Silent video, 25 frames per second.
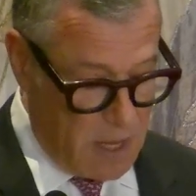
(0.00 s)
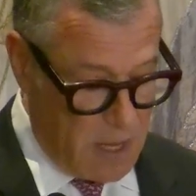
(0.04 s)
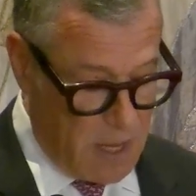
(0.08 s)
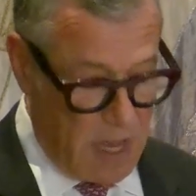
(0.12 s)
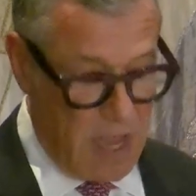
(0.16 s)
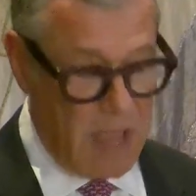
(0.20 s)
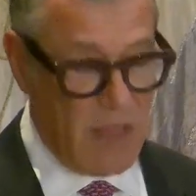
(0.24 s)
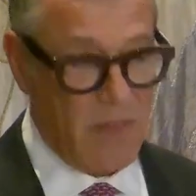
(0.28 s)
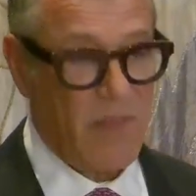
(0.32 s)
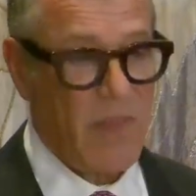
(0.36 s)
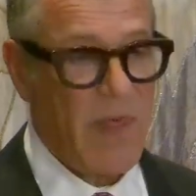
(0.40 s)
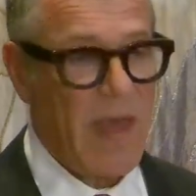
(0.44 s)

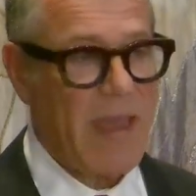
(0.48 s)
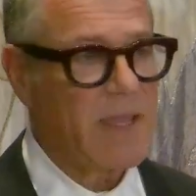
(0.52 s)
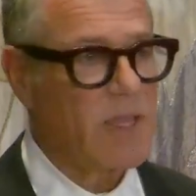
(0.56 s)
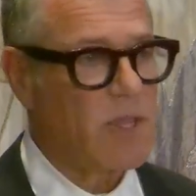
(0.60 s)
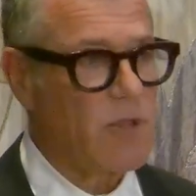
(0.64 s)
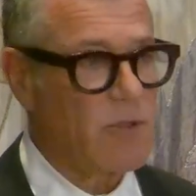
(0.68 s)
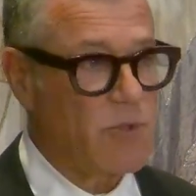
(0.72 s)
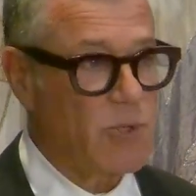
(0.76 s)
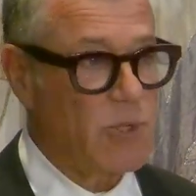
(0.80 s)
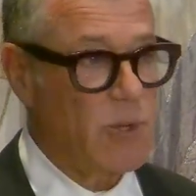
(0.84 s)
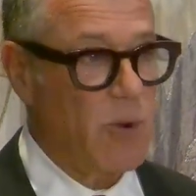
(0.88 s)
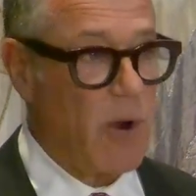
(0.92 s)
And thank
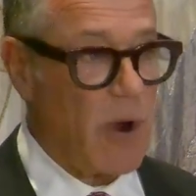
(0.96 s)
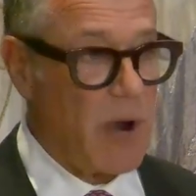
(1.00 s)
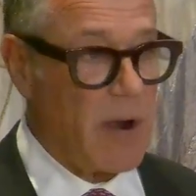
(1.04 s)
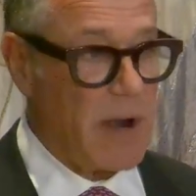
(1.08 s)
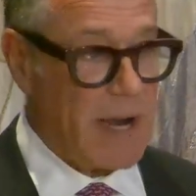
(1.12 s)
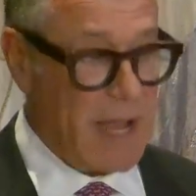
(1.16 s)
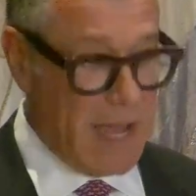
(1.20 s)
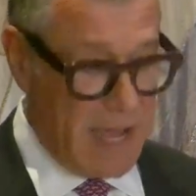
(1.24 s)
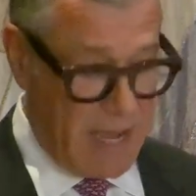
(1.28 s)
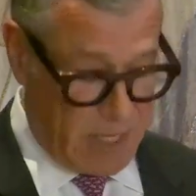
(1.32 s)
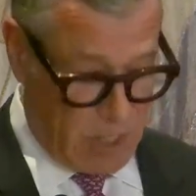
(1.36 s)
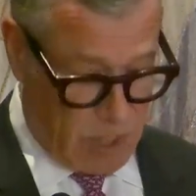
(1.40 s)
you to our
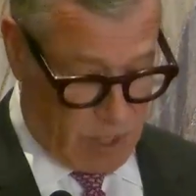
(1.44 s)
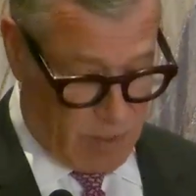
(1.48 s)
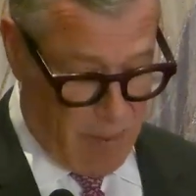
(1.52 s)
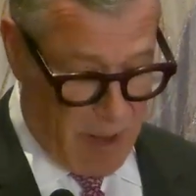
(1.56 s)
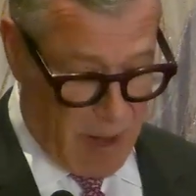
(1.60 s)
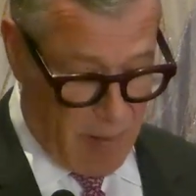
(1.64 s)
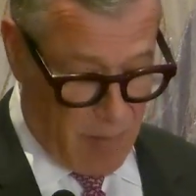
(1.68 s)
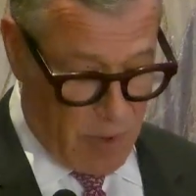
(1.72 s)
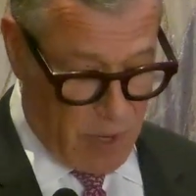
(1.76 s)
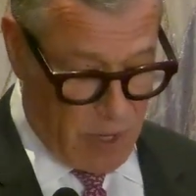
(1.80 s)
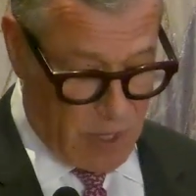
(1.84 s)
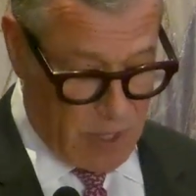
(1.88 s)
enhanced
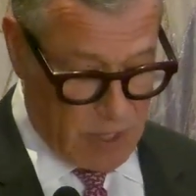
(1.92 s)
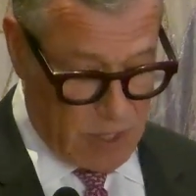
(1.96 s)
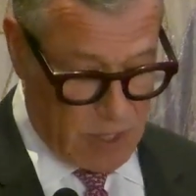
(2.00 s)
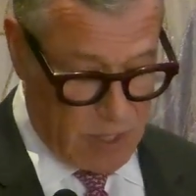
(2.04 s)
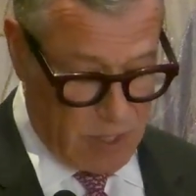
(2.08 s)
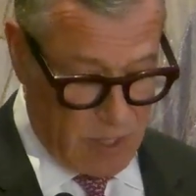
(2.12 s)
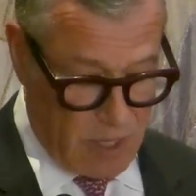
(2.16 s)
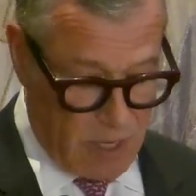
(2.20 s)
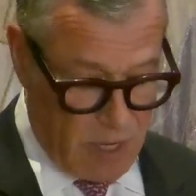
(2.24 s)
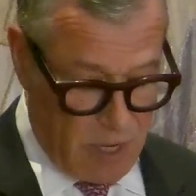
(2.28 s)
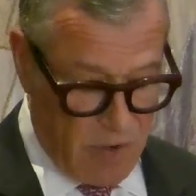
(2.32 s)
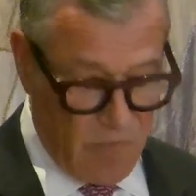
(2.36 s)
members
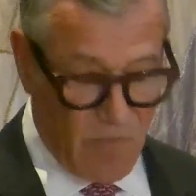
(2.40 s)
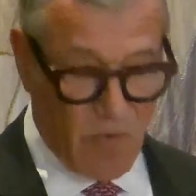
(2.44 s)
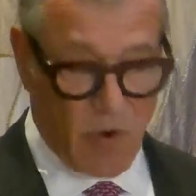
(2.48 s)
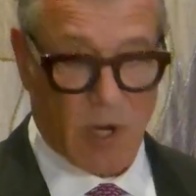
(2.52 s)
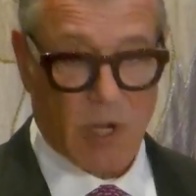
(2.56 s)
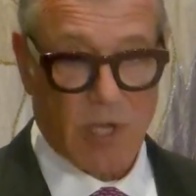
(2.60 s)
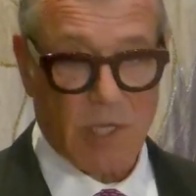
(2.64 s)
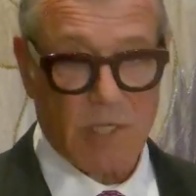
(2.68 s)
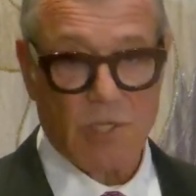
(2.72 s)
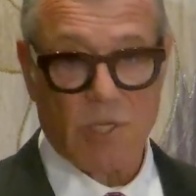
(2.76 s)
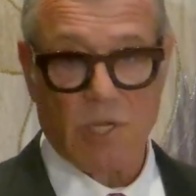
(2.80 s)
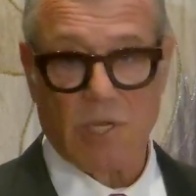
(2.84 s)
for
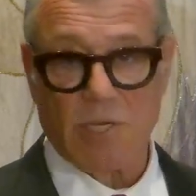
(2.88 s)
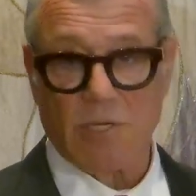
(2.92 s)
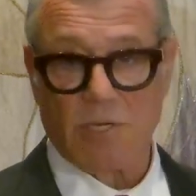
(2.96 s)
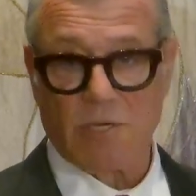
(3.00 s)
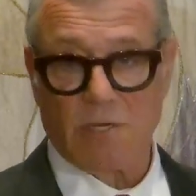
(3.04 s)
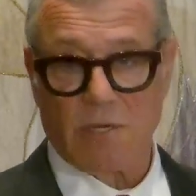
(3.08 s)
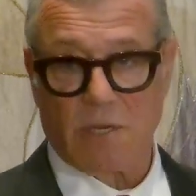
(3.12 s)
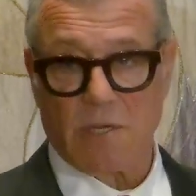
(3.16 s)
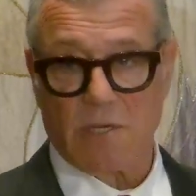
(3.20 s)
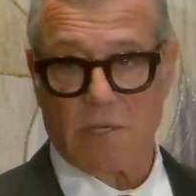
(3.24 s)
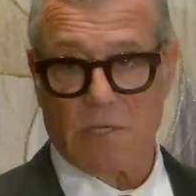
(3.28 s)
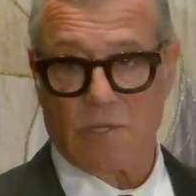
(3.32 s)

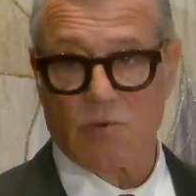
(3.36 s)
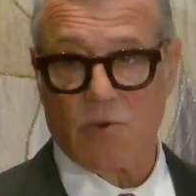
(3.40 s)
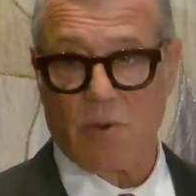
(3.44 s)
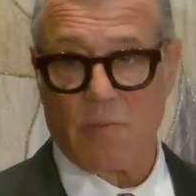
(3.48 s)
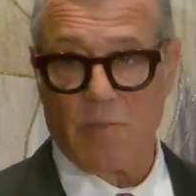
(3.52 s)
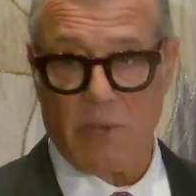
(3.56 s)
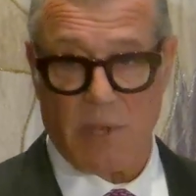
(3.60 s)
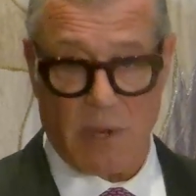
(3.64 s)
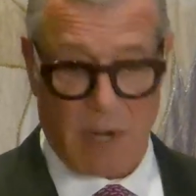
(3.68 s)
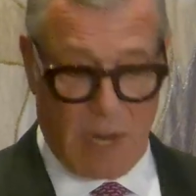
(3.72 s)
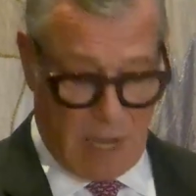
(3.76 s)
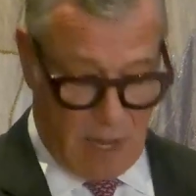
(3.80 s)

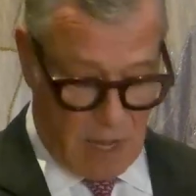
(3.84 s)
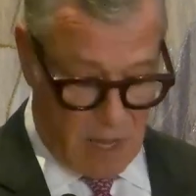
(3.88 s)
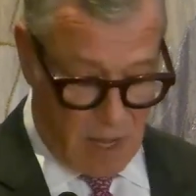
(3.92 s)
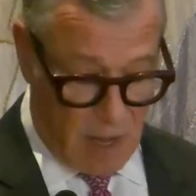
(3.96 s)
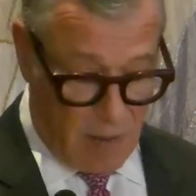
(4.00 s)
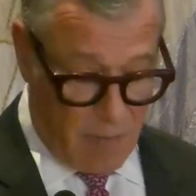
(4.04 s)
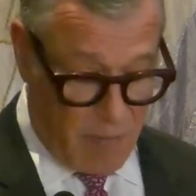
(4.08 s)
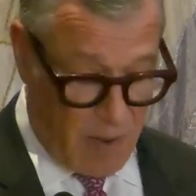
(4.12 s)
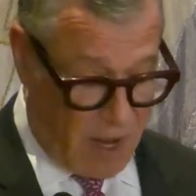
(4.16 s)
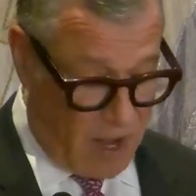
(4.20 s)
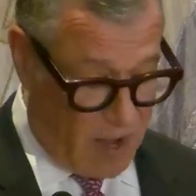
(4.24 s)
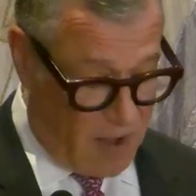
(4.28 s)
contributing
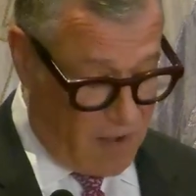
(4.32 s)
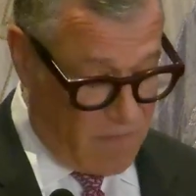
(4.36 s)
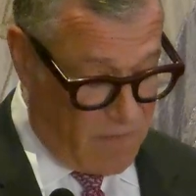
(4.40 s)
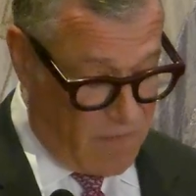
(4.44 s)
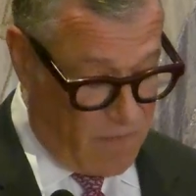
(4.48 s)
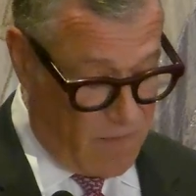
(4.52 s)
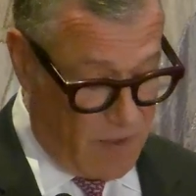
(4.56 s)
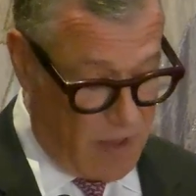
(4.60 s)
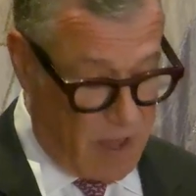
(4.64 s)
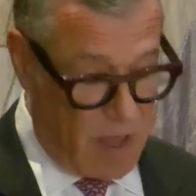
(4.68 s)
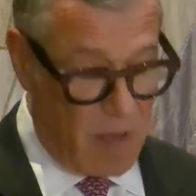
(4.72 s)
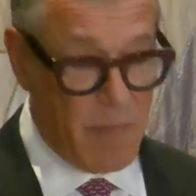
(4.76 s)

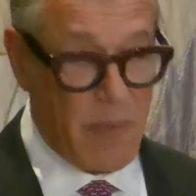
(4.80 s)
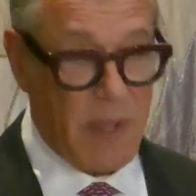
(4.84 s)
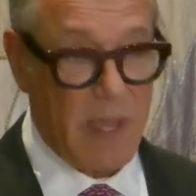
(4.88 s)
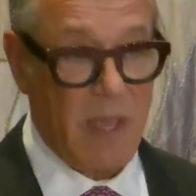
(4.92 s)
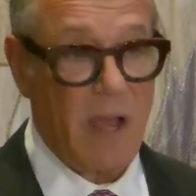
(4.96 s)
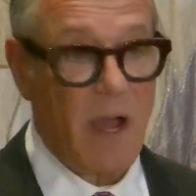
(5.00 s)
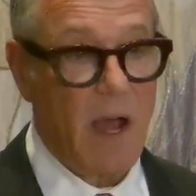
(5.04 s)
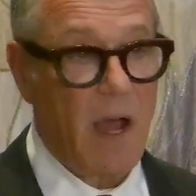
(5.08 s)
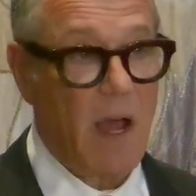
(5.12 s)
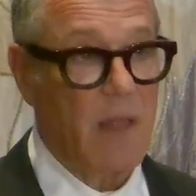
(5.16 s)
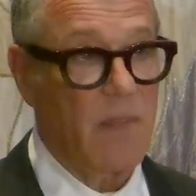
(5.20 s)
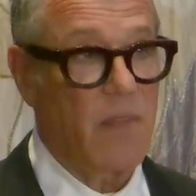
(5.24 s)
above and
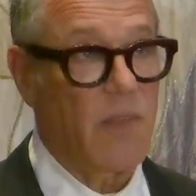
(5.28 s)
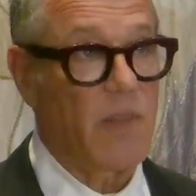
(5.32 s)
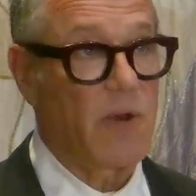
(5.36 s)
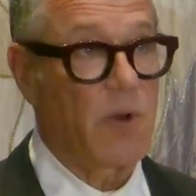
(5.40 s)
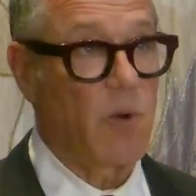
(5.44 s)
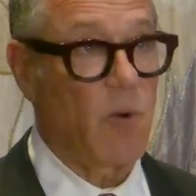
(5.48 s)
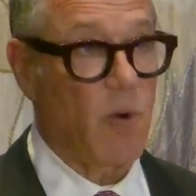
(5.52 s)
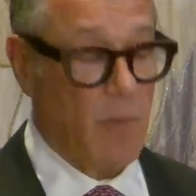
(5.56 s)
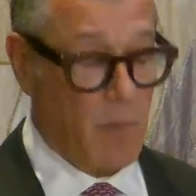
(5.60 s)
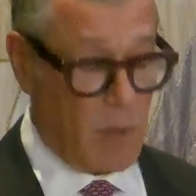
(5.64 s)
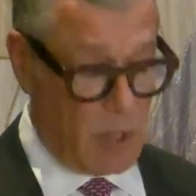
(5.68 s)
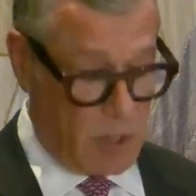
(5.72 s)
beyond the
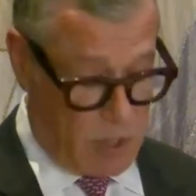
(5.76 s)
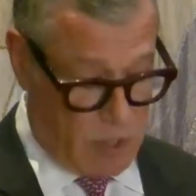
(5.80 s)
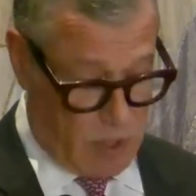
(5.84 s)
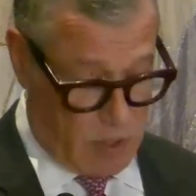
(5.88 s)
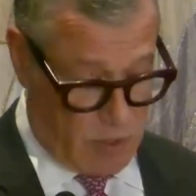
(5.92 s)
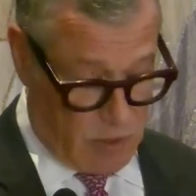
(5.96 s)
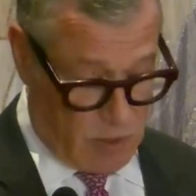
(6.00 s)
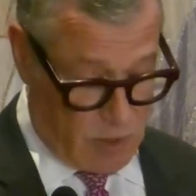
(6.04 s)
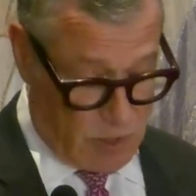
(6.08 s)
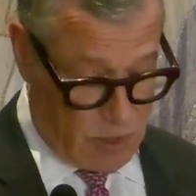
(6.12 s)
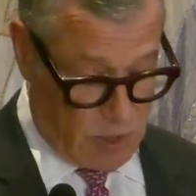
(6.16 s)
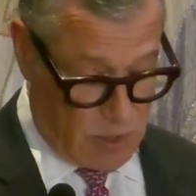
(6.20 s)
normal
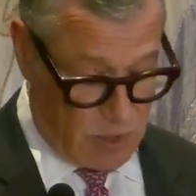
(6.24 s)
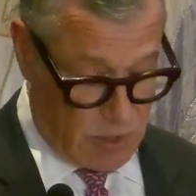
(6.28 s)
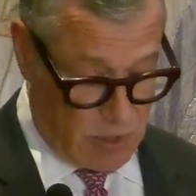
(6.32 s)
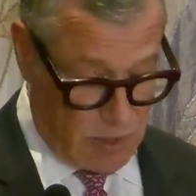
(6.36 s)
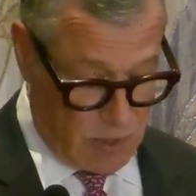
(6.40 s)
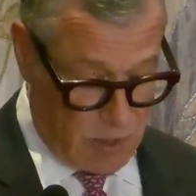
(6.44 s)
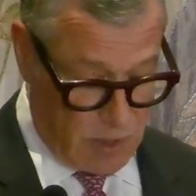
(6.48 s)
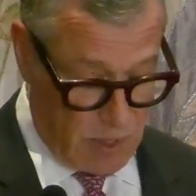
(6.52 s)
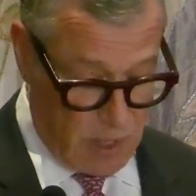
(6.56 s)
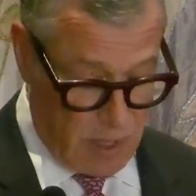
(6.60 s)
dues.